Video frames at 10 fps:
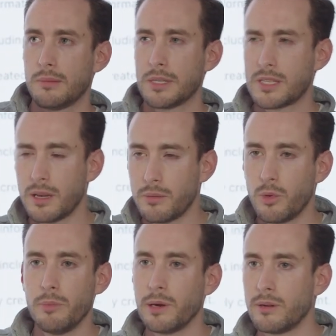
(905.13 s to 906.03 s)
Basically,
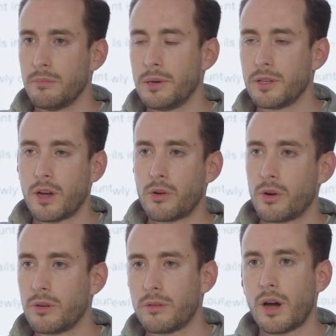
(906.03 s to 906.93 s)
we're building our
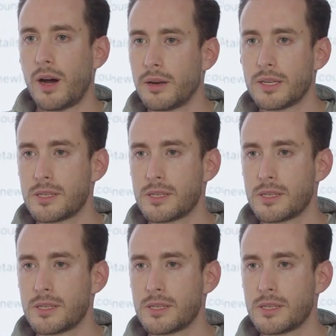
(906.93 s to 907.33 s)
own harness